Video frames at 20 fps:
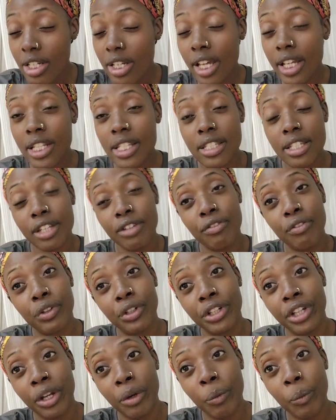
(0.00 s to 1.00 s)
that is it
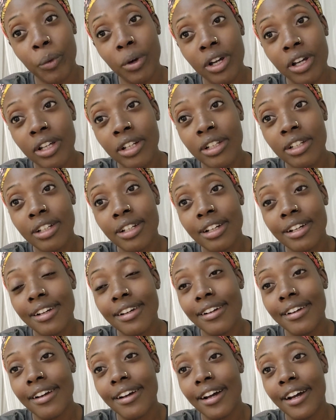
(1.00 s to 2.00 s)
for day one.
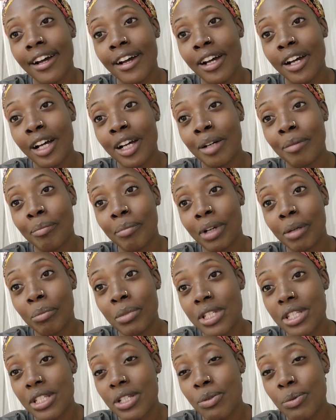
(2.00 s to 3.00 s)
Um, I'm
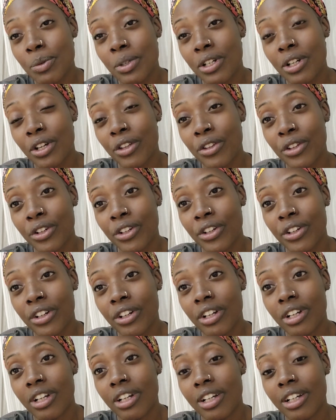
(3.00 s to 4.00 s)
gonna see what
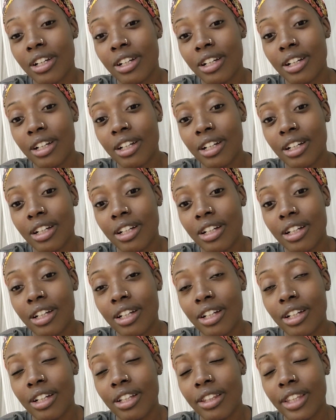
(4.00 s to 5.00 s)
other
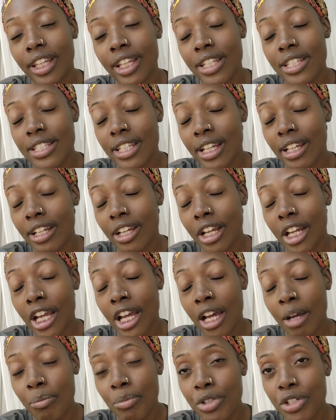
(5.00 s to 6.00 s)
things I can
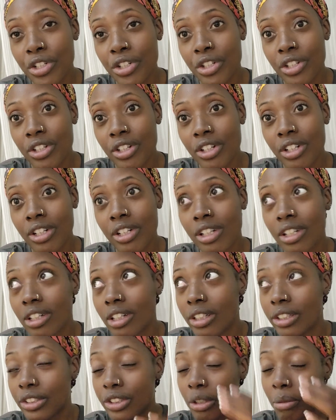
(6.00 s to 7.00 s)
capture
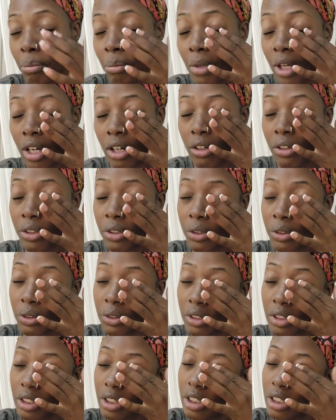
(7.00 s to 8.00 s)

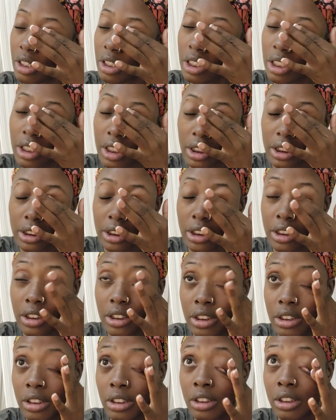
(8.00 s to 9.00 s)
tomorrow because
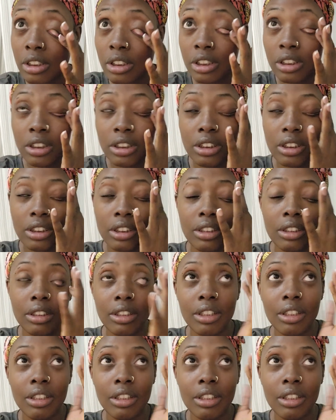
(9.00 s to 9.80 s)
this is this